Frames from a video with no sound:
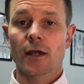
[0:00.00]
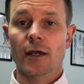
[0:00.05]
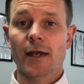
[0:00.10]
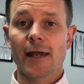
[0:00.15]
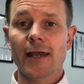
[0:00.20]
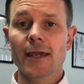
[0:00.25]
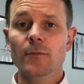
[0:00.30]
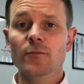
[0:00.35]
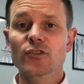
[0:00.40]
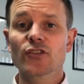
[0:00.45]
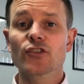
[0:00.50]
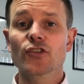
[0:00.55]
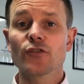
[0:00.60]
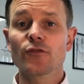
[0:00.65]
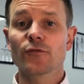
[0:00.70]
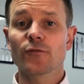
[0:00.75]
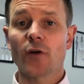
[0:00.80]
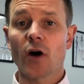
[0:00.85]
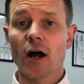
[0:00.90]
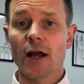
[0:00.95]
Aim to do
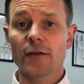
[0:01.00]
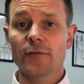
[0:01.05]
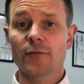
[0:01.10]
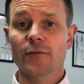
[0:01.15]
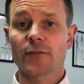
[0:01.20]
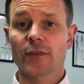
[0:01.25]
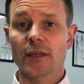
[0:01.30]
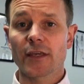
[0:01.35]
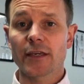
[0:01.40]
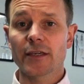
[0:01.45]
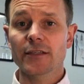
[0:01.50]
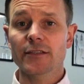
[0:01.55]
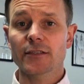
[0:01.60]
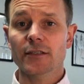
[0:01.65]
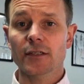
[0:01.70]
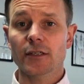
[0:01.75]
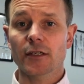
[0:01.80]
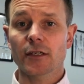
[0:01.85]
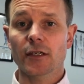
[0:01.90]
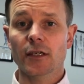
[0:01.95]
5 of these
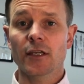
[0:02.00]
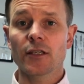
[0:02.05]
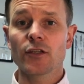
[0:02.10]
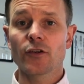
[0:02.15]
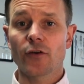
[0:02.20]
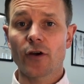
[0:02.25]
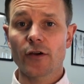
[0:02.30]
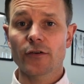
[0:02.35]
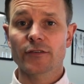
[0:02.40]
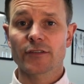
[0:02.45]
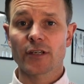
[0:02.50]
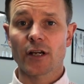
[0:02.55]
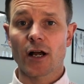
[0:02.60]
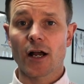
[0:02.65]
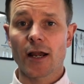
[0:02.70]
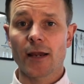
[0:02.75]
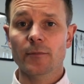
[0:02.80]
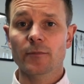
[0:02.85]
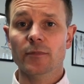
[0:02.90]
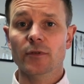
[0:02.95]
in your own
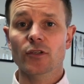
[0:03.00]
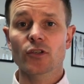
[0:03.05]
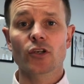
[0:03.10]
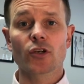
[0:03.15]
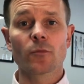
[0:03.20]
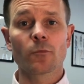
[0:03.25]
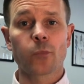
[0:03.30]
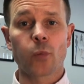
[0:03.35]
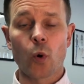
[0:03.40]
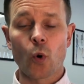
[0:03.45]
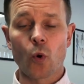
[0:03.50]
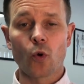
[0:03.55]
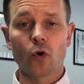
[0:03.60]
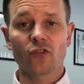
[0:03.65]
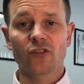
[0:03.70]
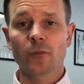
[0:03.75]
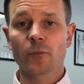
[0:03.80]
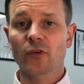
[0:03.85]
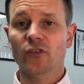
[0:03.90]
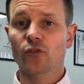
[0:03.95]
time. You can
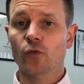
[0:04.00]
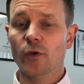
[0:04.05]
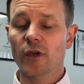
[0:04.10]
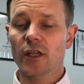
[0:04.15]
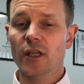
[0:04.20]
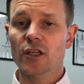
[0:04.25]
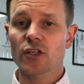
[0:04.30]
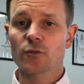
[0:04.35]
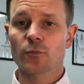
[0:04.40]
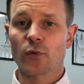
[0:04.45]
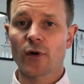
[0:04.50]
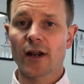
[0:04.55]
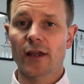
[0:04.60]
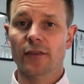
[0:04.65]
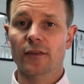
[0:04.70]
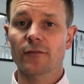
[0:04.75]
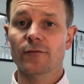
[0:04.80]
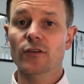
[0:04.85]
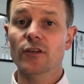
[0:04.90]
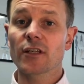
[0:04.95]
pause in between each
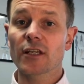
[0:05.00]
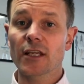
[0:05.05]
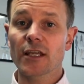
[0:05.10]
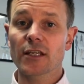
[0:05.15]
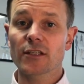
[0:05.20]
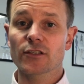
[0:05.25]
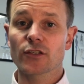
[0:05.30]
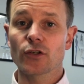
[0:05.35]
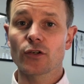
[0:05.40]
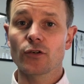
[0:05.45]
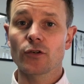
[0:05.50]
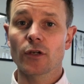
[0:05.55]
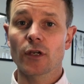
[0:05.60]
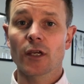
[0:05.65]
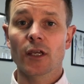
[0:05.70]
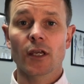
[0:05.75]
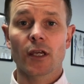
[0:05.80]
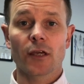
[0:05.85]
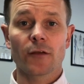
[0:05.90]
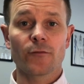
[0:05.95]
breath if you need to.
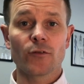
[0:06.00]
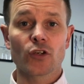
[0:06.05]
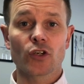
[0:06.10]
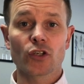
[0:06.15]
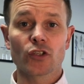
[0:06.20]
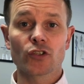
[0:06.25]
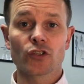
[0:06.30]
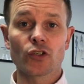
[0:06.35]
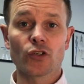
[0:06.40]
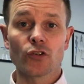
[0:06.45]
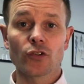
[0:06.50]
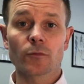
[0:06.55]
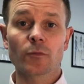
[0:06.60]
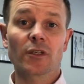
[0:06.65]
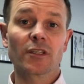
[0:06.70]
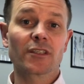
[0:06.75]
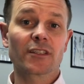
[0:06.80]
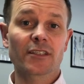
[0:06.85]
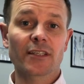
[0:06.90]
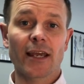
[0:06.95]
If you can do them
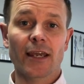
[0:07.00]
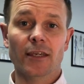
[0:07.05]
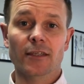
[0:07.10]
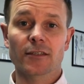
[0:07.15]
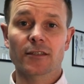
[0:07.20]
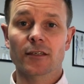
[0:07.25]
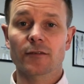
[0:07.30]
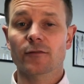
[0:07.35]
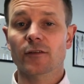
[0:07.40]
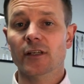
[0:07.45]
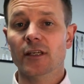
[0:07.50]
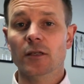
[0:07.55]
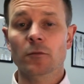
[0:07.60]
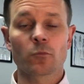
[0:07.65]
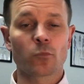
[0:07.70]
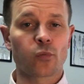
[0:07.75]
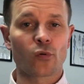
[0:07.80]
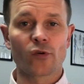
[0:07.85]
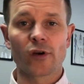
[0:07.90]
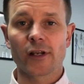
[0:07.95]
consecutively,
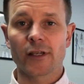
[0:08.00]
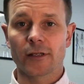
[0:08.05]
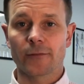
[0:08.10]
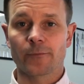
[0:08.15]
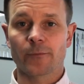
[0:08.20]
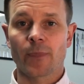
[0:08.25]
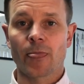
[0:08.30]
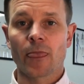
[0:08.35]
brilliant.